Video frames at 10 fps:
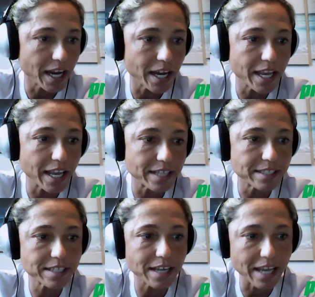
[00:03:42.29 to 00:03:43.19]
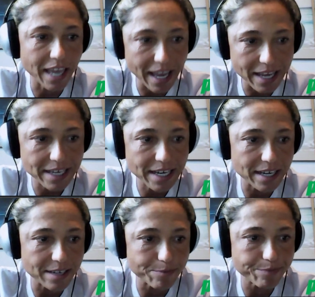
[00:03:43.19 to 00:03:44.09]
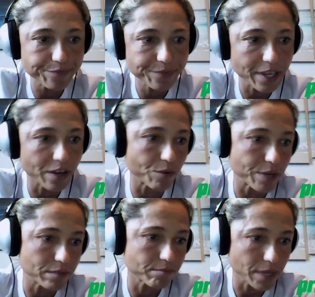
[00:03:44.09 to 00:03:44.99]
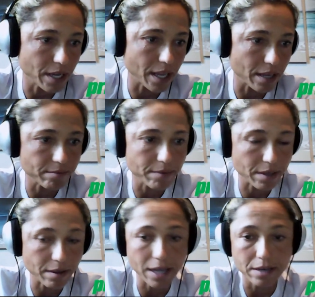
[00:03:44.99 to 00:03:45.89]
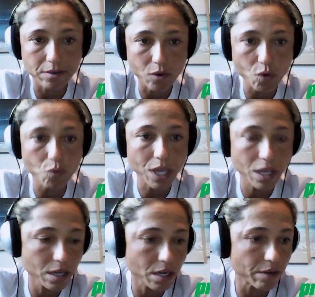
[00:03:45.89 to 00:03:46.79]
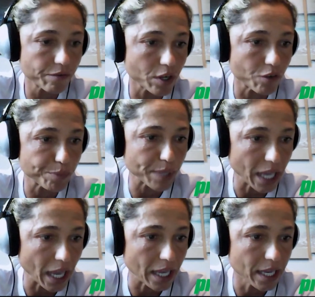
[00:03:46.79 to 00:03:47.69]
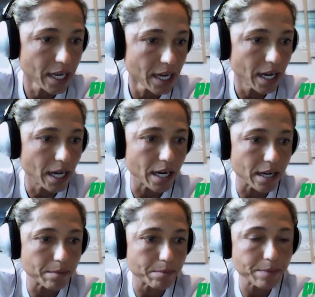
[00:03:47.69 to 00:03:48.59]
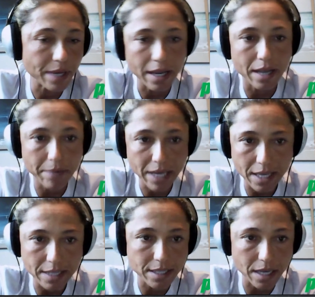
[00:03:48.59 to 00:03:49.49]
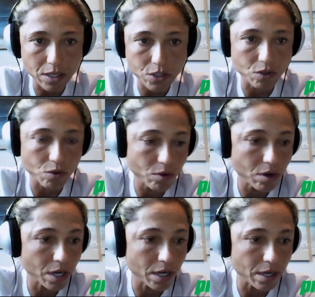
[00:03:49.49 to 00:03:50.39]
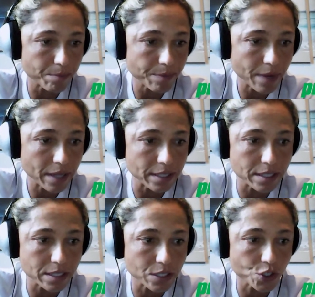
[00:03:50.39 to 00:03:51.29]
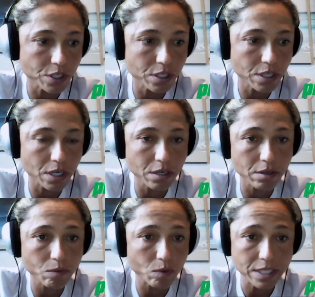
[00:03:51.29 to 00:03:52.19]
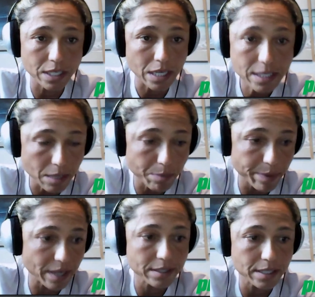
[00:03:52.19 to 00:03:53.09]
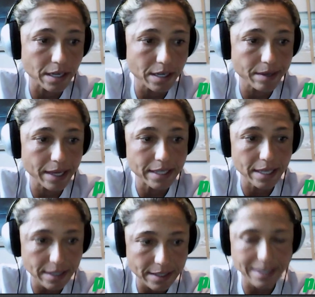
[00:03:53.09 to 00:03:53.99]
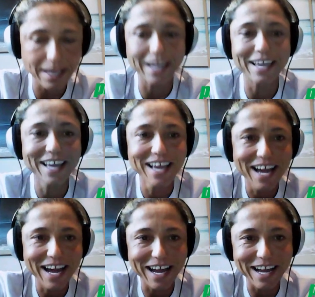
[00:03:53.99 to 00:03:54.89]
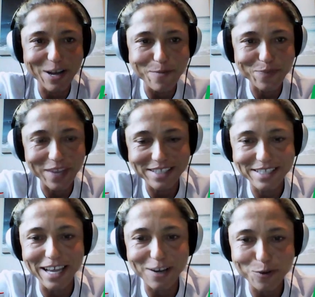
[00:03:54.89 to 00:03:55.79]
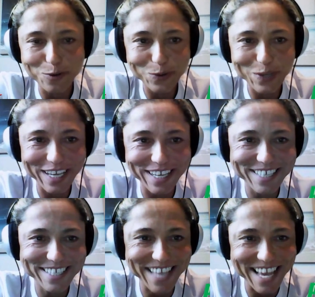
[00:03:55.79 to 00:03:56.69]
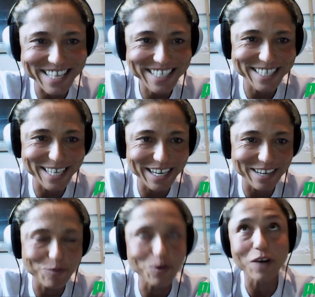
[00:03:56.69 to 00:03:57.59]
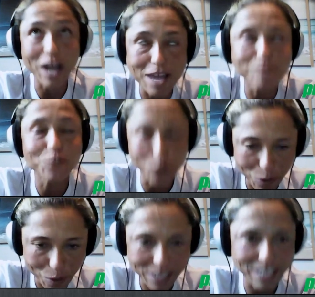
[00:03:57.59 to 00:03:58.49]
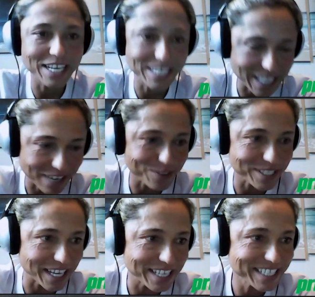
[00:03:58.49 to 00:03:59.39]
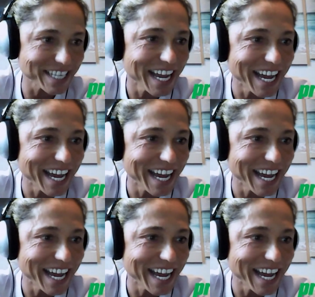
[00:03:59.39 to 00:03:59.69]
And again, when again I had a whole week of playing, and I had my kids there, so the decision wasn't easy. But at the end of the day, as Deco says, well, I am 41, and as Deco says,